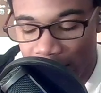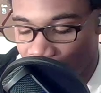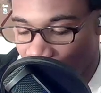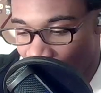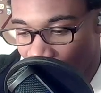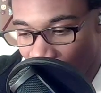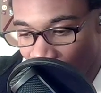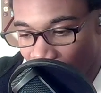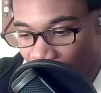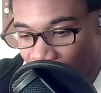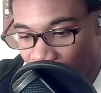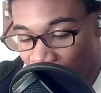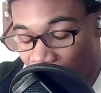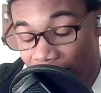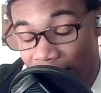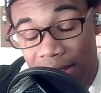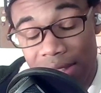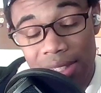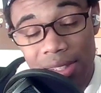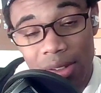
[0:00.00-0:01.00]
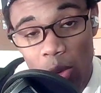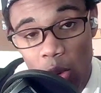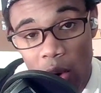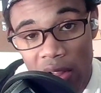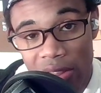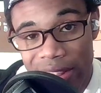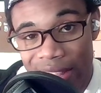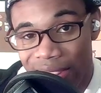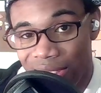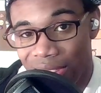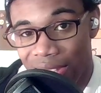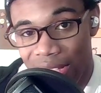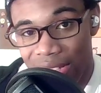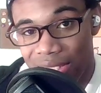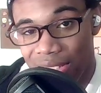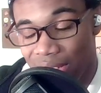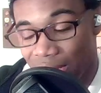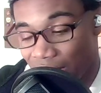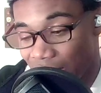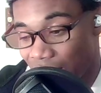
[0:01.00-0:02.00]
and I gotta say, this is the one that
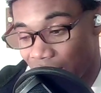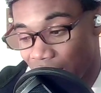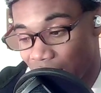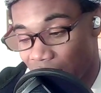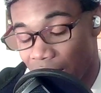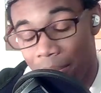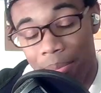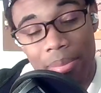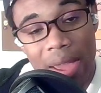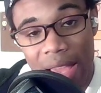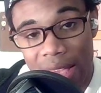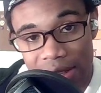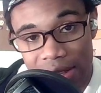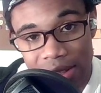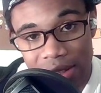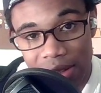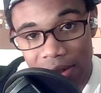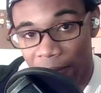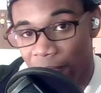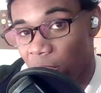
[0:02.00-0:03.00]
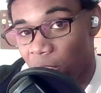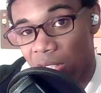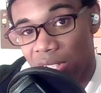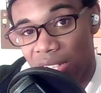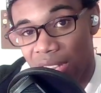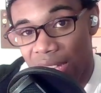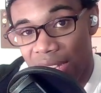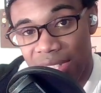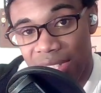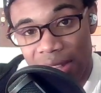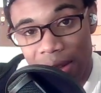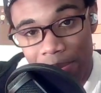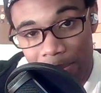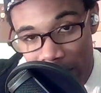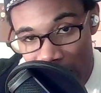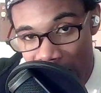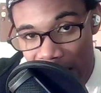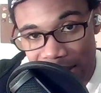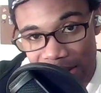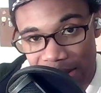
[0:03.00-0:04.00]
does it the best. The first kiss, the
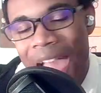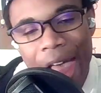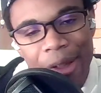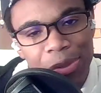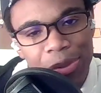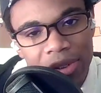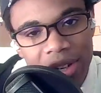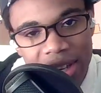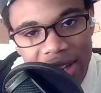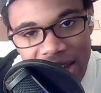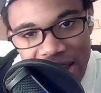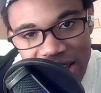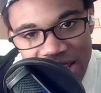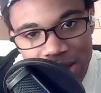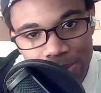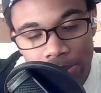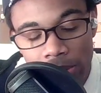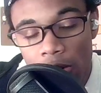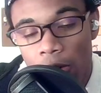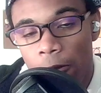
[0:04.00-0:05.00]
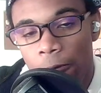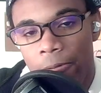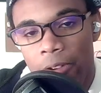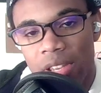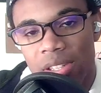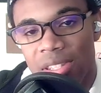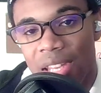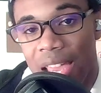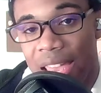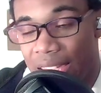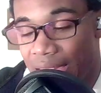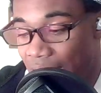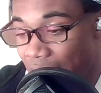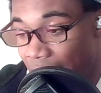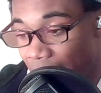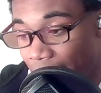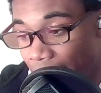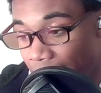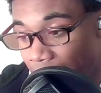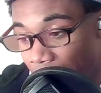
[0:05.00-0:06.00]
best. After the kiss, Blue feels like he
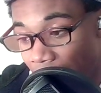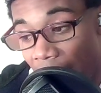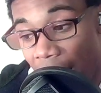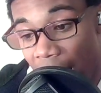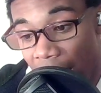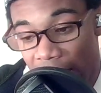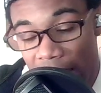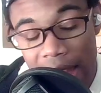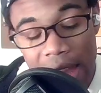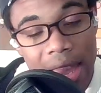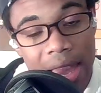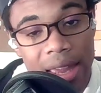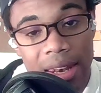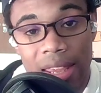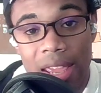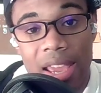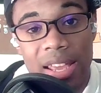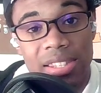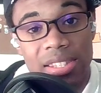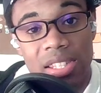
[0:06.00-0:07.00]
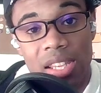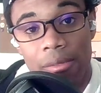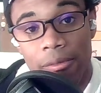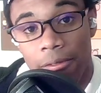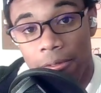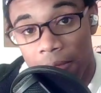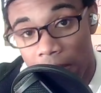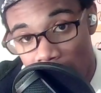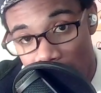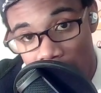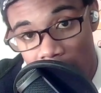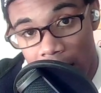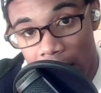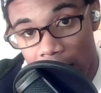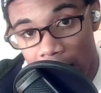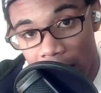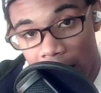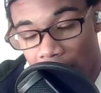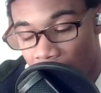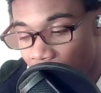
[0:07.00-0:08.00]
can fly, and he ends up
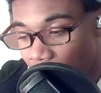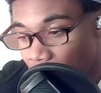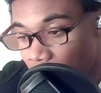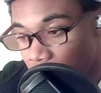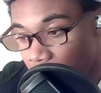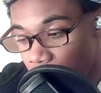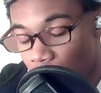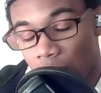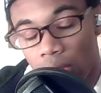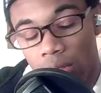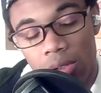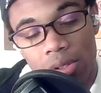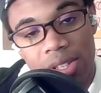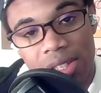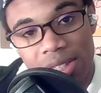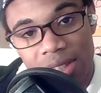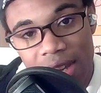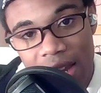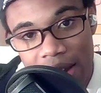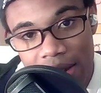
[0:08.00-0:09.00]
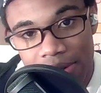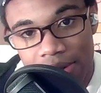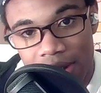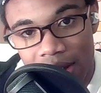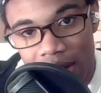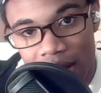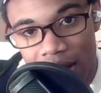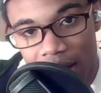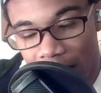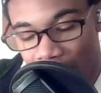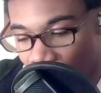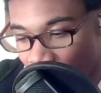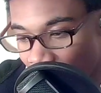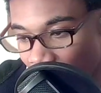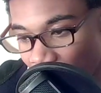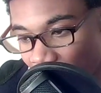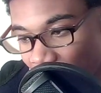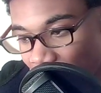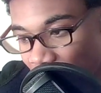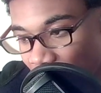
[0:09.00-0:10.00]
flying Jewel to safety,
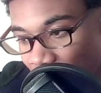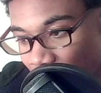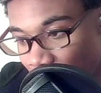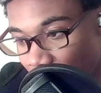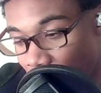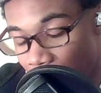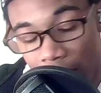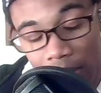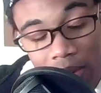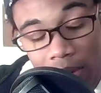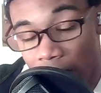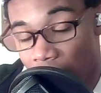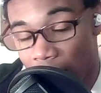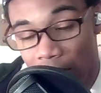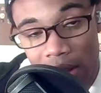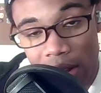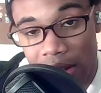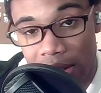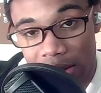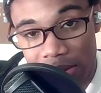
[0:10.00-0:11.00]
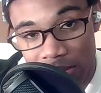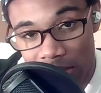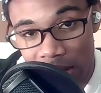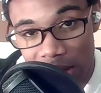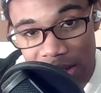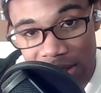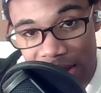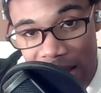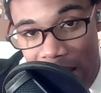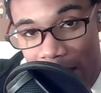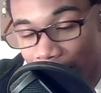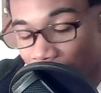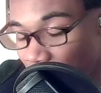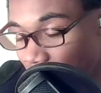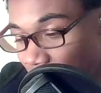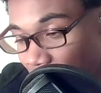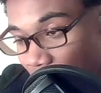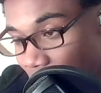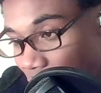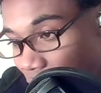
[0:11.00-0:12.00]
and blah, blah, blah, blah, blah, some things happen,
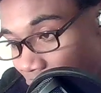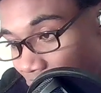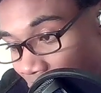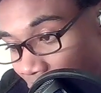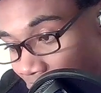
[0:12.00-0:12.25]
you know,